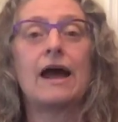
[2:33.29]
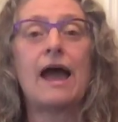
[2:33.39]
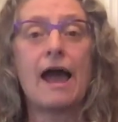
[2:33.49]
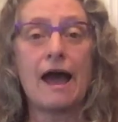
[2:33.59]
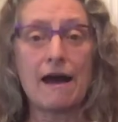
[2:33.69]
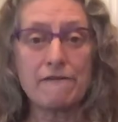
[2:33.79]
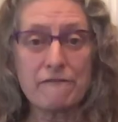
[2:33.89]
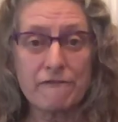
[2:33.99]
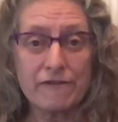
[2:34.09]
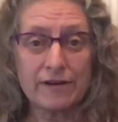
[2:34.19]
F,
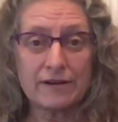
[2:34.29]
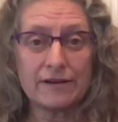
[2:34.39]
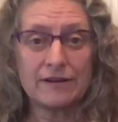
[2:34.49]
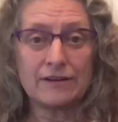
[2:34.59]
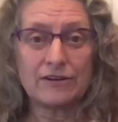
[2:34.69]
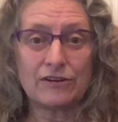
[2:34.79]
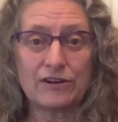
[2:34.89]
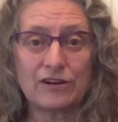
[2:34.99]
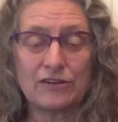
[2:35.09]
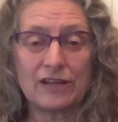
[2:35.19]
you're going
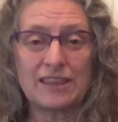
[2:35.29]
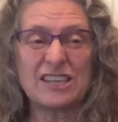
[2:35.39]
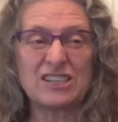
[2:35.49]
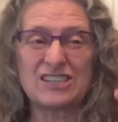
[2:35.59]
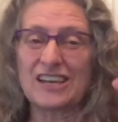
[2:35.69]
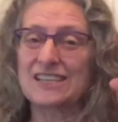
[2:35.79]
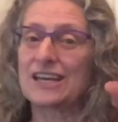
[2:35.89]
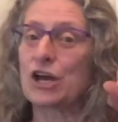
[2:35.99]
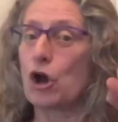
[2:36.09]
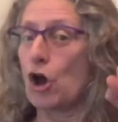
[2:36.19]
to go like this. It's like
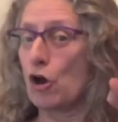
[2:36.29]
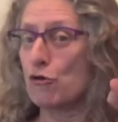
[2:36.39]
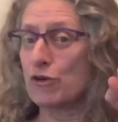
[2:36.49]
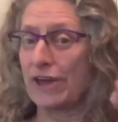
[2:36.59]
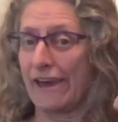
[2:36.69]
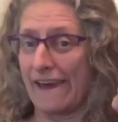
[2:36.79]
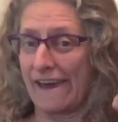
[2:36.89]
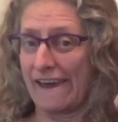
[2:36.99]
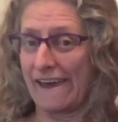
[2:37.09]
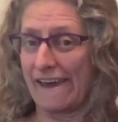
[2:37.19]
saying,
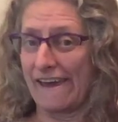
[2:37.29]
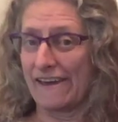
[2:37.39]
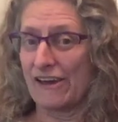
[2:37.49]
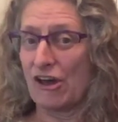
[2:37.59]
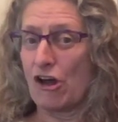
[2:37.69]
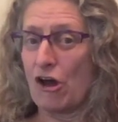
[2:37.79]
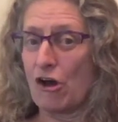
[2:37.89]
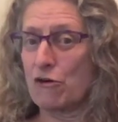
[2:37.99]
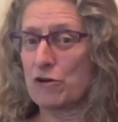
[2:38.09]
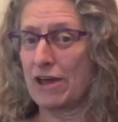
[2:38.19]
okay,
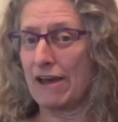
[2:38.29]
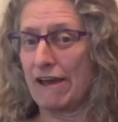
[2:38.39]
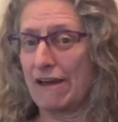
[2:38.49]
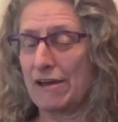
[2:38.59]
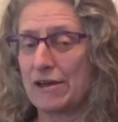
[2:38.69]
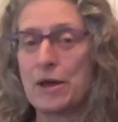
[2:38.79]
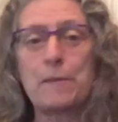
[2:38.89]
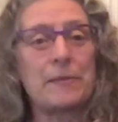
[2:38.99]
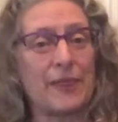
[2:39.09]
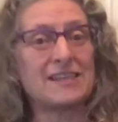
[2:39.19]
okay.
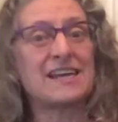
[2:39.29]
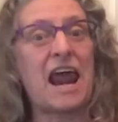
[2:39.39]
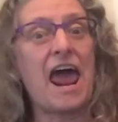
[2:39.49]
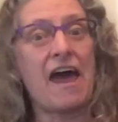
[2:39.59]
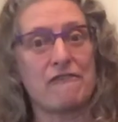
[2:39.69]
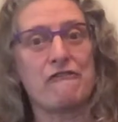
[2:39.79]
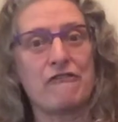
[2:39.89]
That's an F.